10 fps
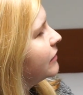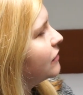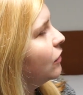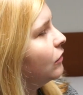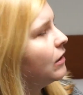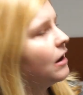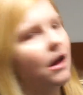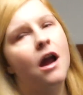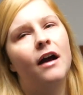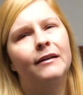So
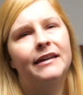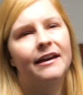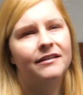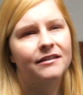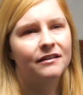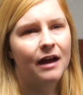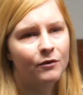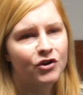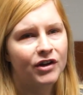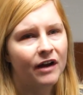I'd guess
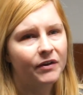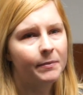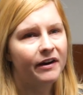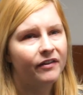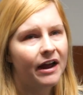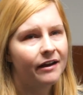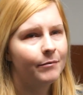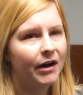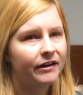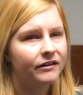that you'd have to bear that in
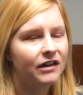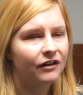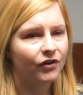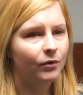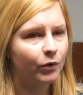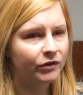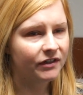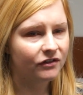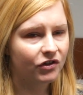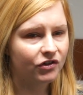mind if you
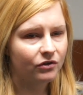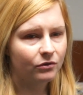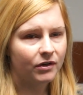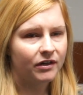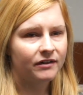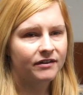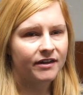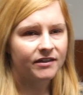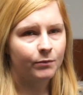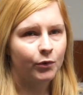wanted to do an
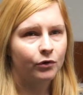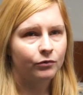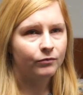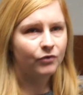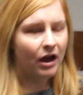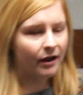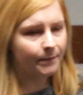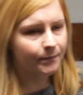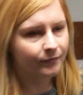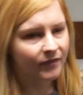accessible
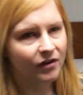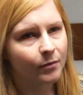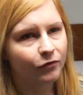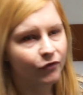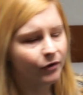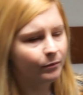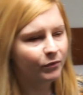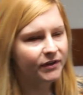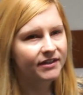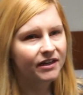double room
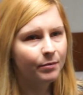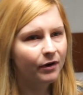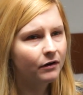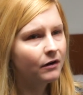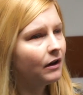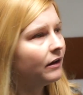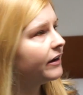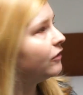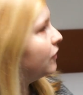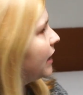with a sleeper
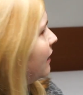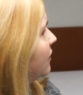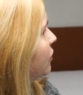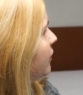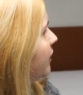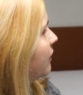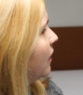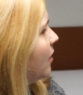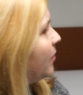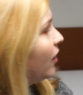here on the Caledonian.
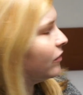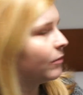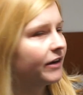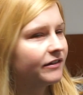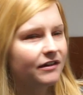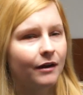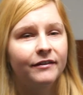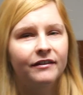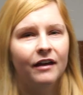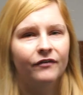But otherwise, I'd
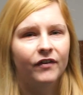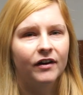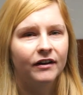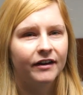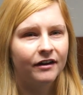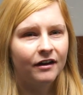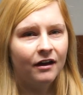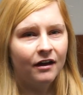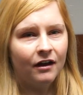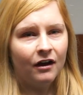definitely,
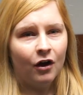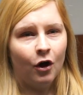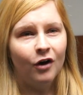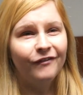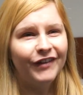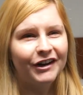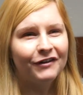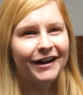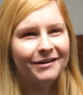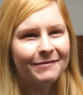hopefully,
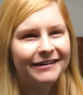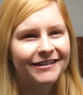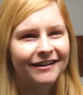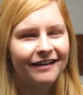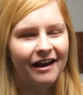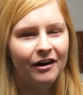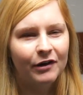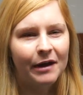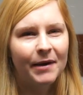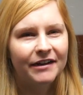recommend it. And
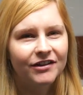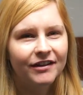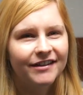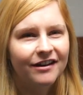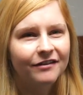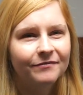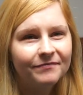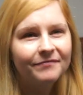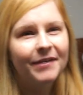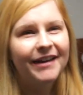I'll get back to you later.
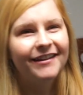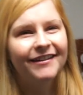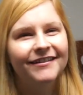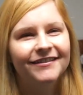Bye.